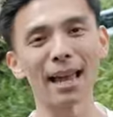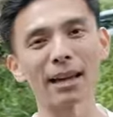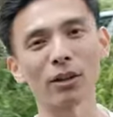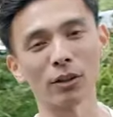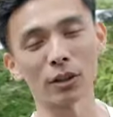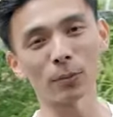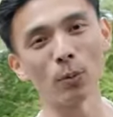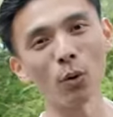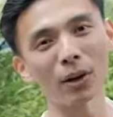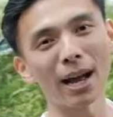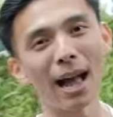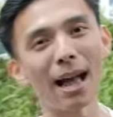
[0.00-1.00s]
tank on a small
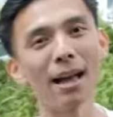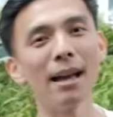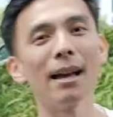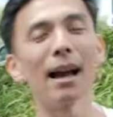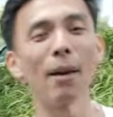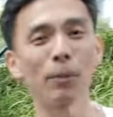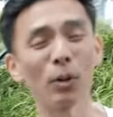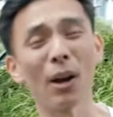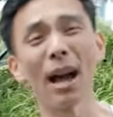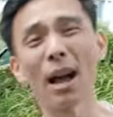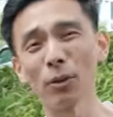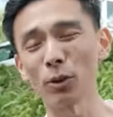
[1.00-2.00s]
car, up to one
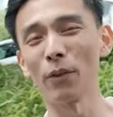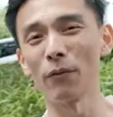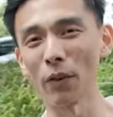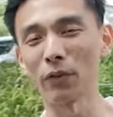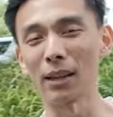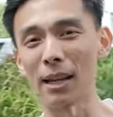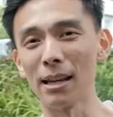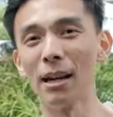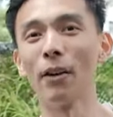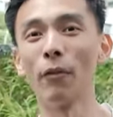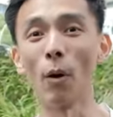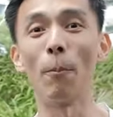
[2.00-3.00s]
hundred fifty dollars
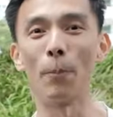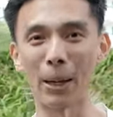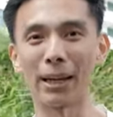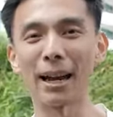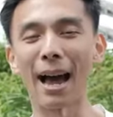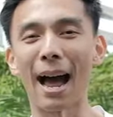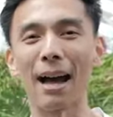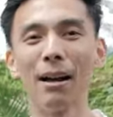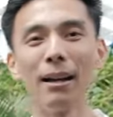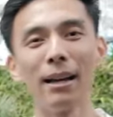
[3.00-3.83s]
for a big car.